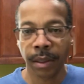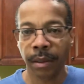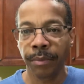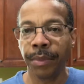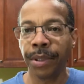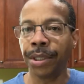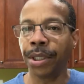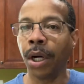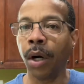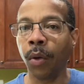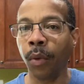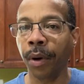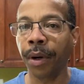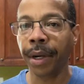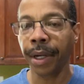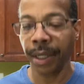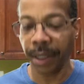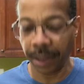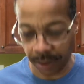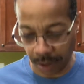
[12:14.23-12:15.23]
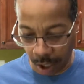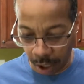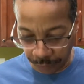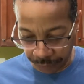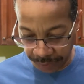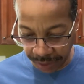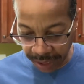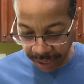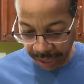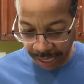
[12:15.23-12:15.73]
But don't worry, off
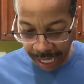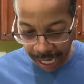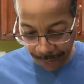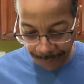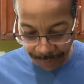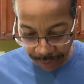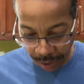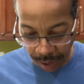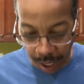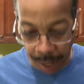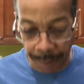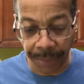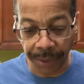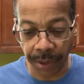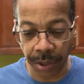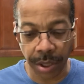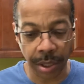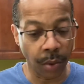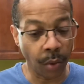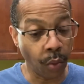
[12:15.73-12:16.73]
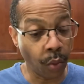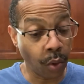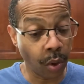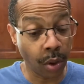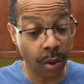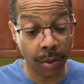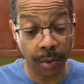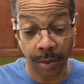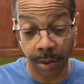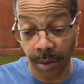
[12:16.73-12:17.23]
this camera, I'm gonna do some
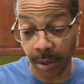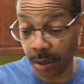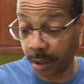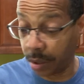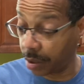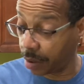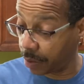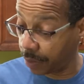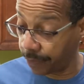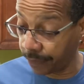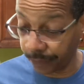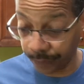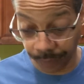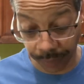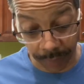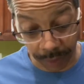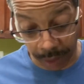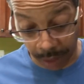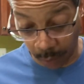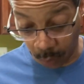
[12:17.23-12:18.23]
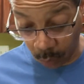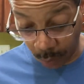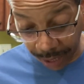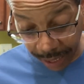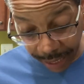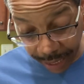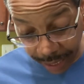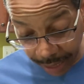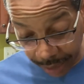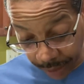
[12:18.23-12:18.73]
a
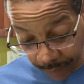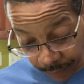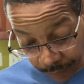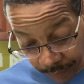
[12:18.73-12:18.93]
weed